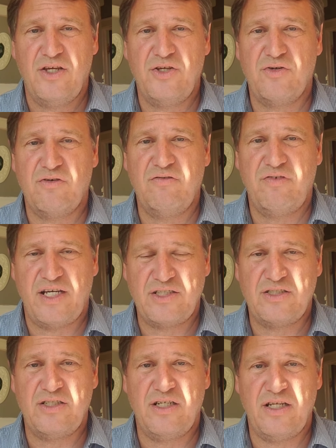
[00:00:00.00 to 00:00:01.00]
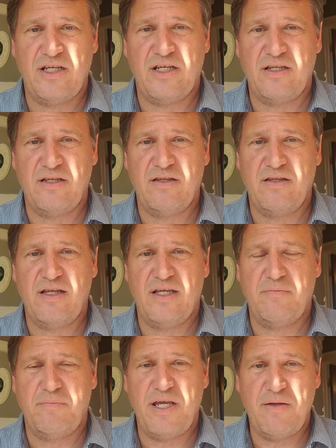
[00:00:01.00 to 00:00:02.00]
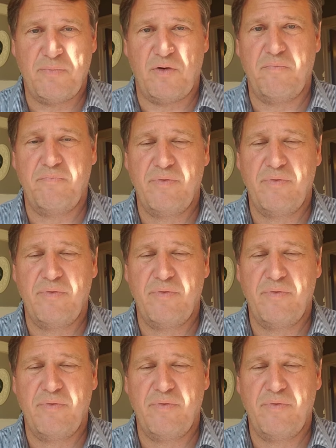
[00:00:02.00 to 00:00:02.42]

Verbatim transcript: you're invested in, in people.